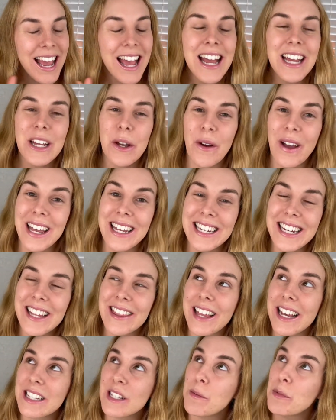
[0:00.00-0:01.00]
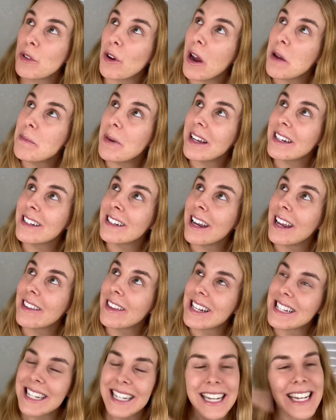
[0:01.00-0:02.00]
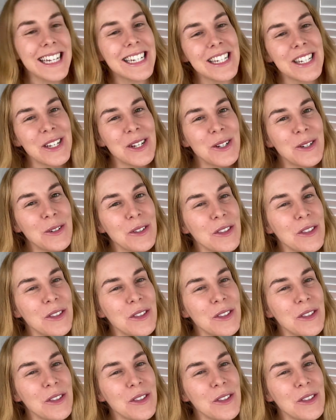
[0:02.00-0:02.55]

go ahead and hit that subscribe button and let's get into the